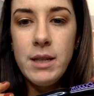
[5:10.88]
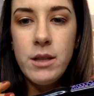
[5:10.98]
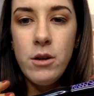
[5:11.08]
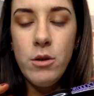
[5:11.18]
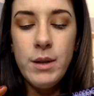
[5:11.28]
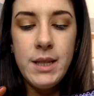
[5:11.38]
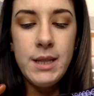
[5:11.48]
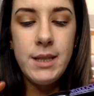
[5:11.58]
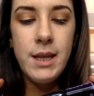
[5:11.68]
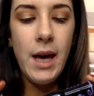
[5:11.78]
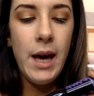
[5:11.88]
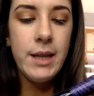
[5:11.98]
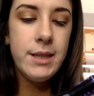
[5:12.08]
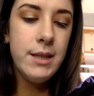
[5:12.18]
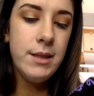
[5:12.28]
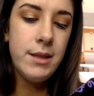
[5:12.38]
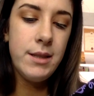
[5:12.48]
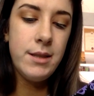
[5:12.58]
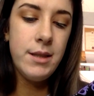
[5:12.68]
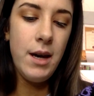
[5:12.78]
as always, it's the Essence
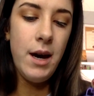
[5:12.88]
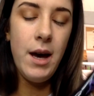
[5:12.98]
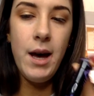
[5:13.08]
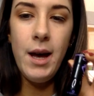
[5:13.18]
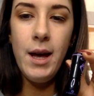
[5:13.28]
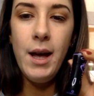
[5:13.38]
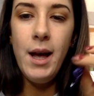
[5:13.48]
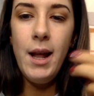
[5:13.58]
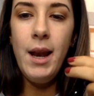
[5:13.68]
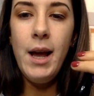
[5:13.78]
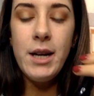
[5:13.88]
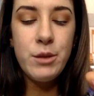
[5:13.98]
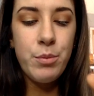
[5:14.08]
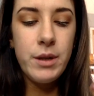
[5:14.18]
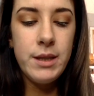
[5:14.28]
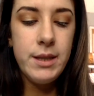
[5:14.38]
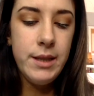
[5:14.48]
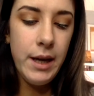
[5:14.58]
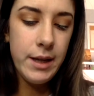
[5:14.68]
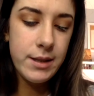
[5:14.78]
Lash
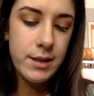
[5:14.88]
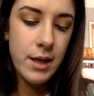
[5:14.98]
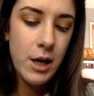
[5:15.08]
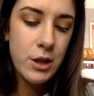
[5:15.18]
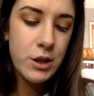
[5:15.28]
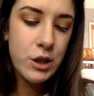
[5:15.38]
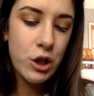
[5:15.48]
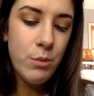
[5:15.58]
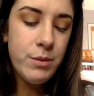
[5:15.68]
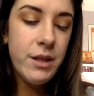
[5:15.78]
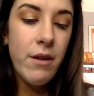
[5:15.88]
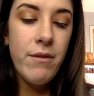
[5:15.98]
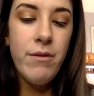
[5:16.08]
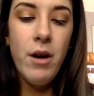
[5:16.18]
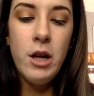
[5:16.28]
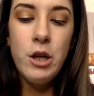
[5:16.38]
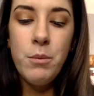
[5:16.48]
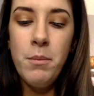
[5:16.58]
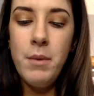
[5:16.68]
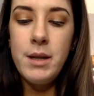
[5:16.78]
Princess Sculpted
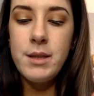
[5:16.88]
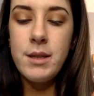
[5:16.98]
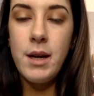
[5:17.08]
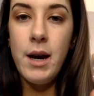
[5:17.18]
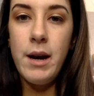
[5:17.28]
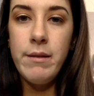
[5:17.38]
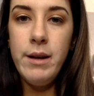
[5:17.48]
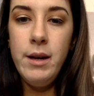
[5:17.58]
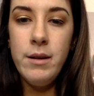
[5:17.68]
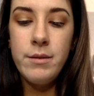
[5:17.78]
Volume Mascara.